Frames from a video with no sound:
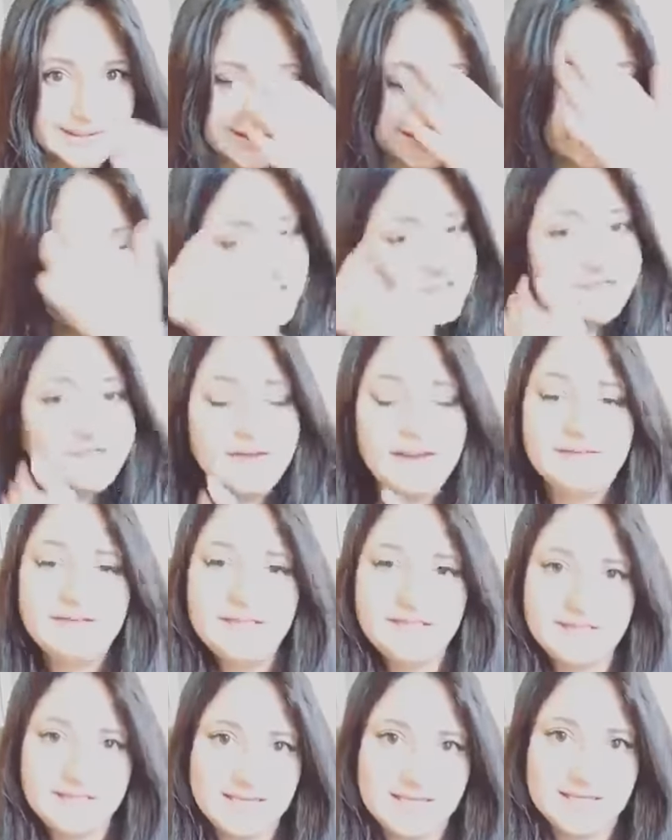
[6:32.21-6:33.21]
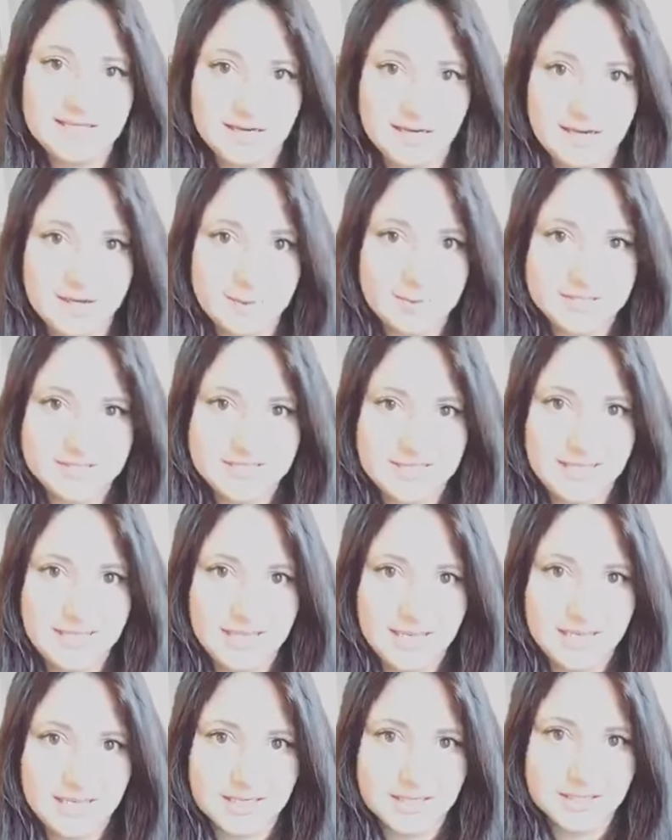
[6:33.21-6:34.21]
it's the very thing that I was
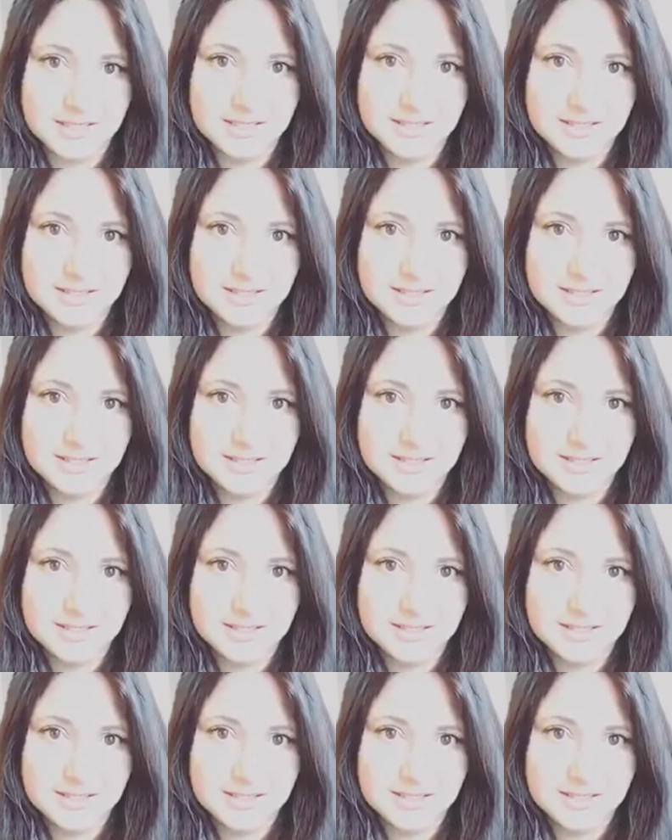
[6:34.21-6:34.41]
saying.